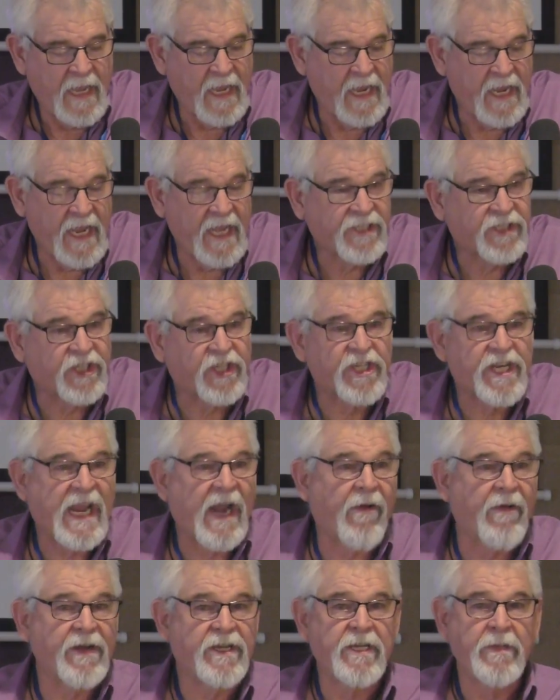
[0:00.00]
It's
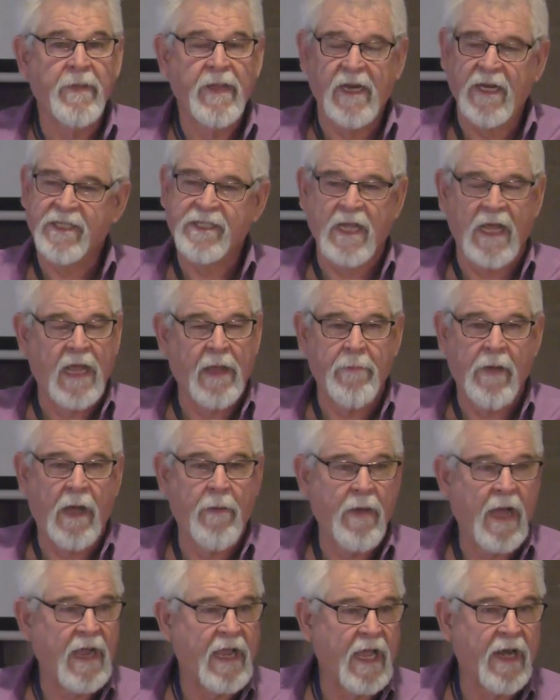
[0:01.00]
scary to me. Listen,
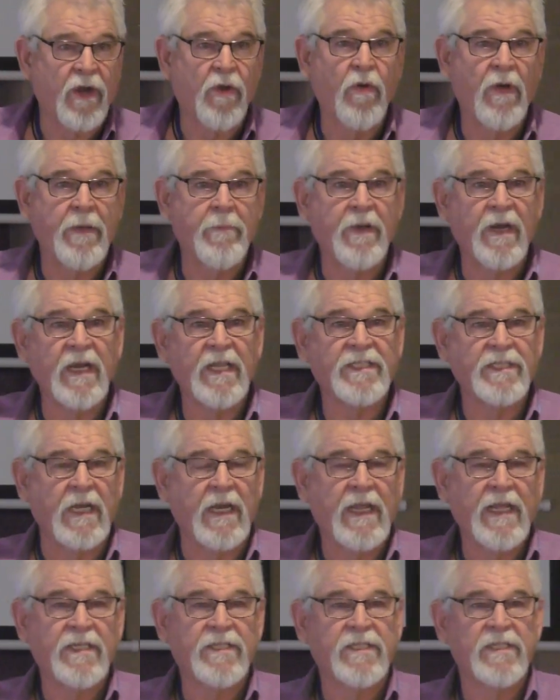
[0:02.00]
I got to quit. But listen,
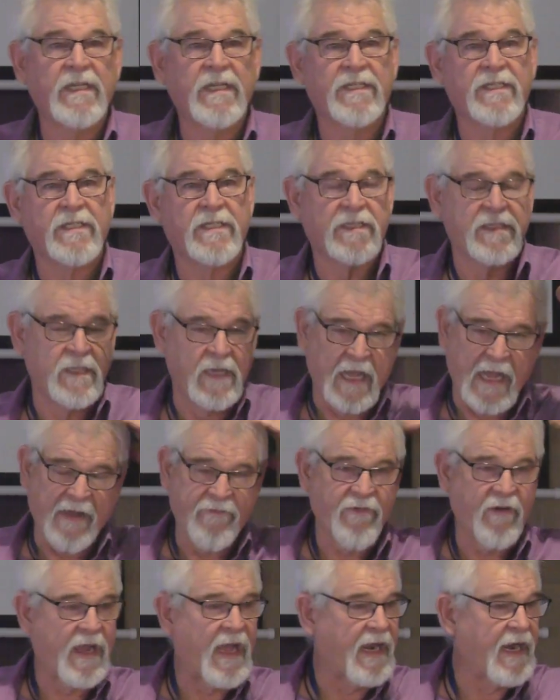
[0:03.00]
it's. I
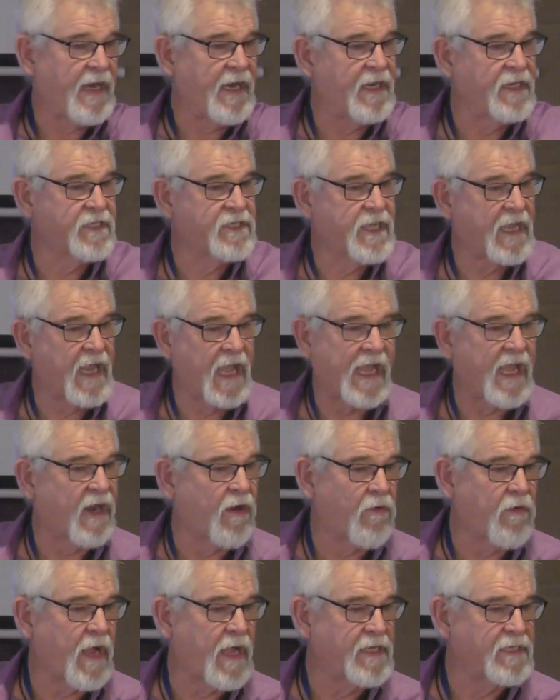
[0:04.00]
forgot I didn't sing. I got
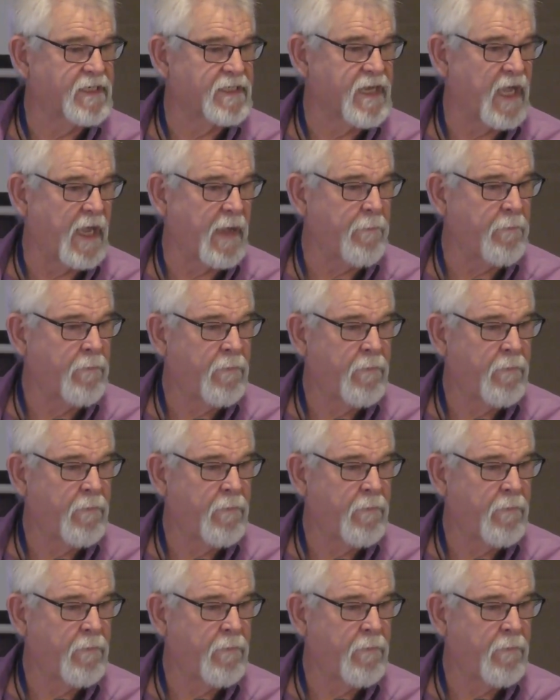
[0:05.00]
all kinds of time.